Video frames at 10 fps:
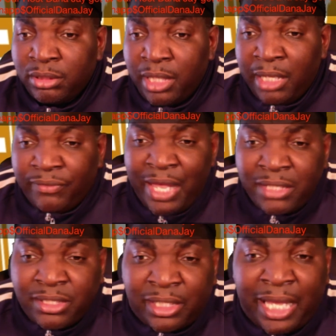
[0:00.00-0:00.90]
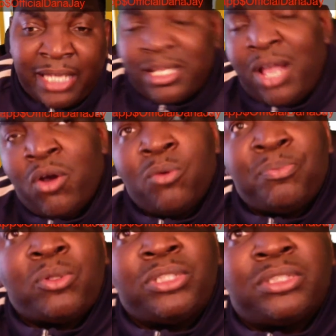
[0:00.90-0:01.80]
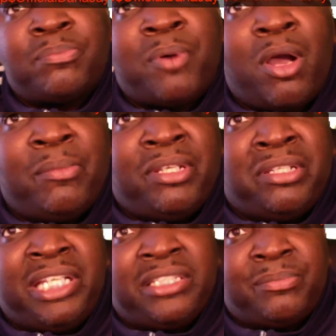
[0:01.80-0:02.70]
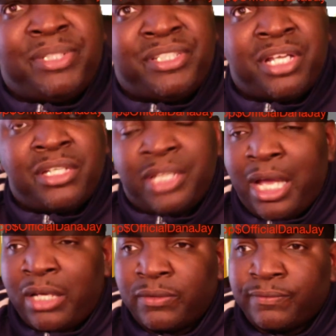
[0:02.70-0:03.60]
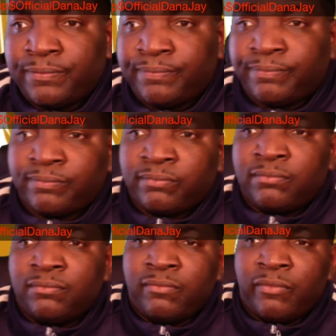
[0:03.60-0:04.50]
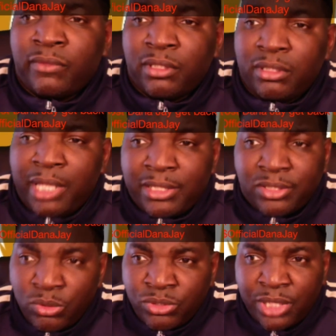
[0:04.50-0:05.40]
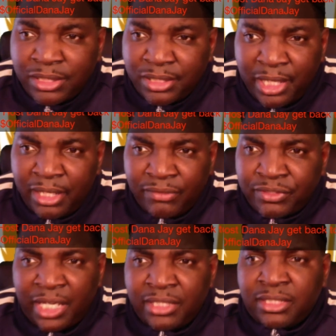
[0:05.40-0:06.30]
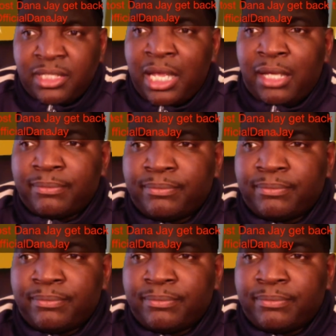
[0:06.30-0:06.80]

If that's the case, that whole police department needs to be shut down. There's no such thing of changing time.